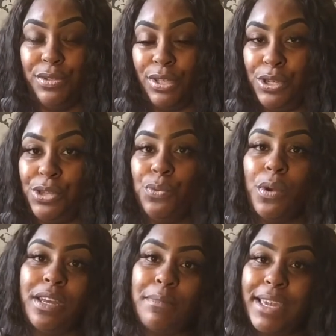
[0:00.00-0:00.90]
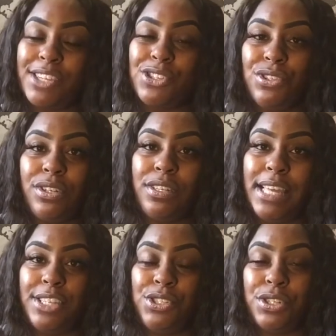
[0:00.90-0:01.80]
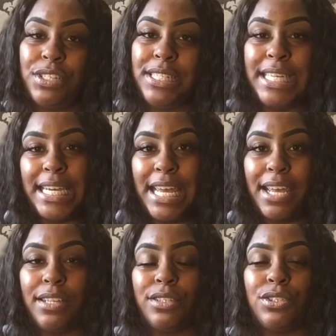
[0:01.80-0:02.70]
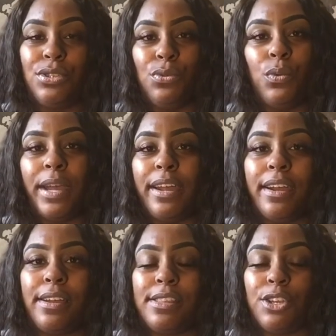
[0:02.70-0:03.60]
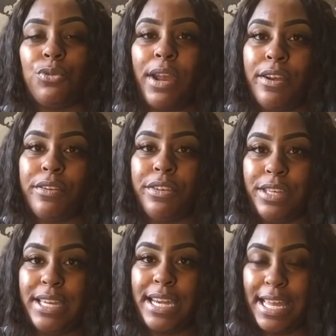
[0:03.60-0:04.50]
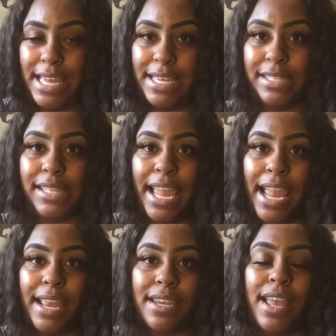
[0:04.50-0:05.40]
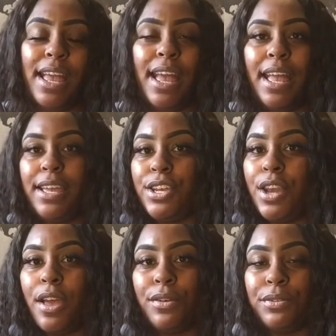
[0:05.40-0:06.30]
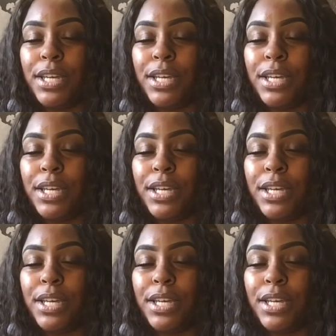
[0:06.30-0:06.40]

So you want to make sure that you're getting to where the greater good is. And, you know,